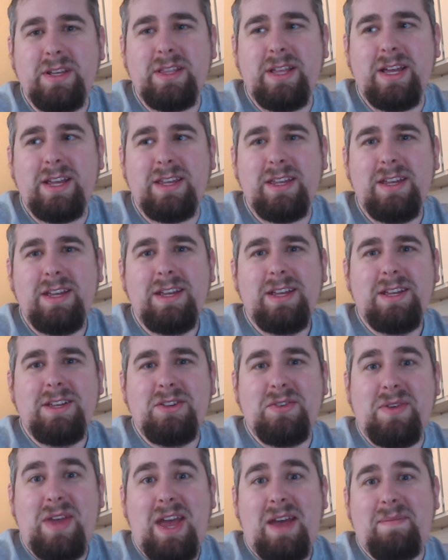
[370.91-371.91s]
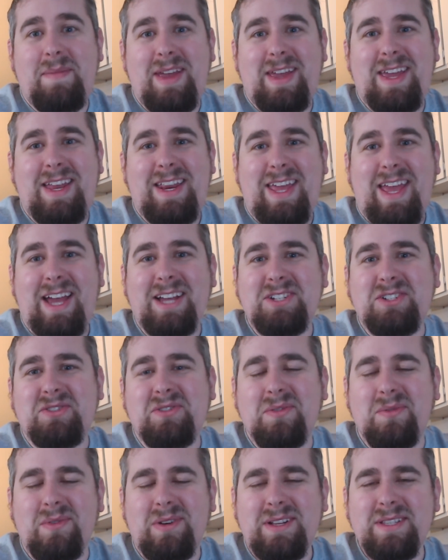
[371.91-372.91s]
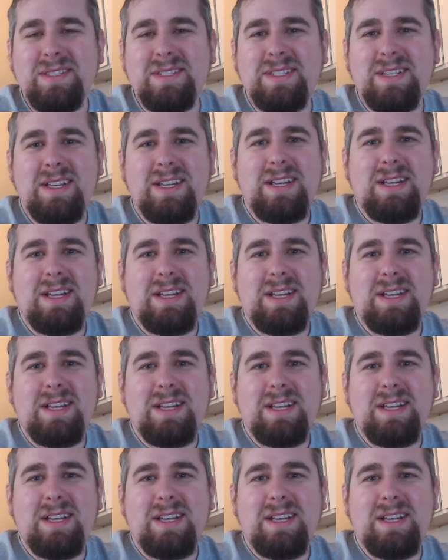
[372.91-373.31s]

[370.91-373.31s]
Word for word: Like you can't make any extra ones.